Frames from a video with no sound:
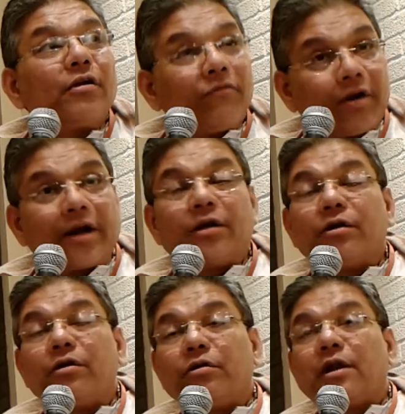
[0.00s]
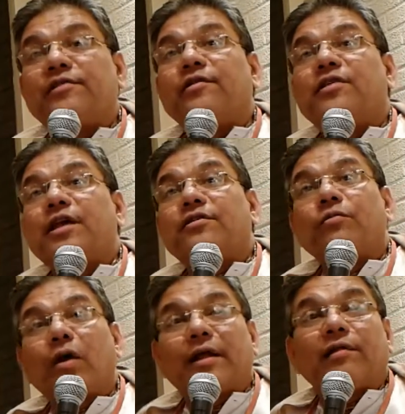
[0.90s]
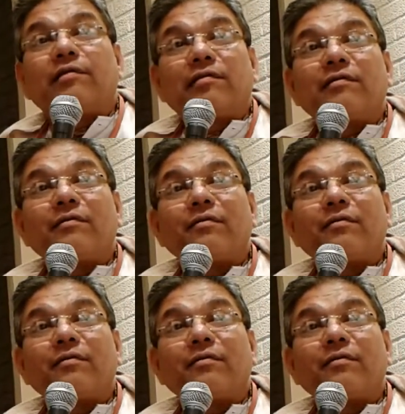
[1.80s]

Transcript: Very good. Good association. What else?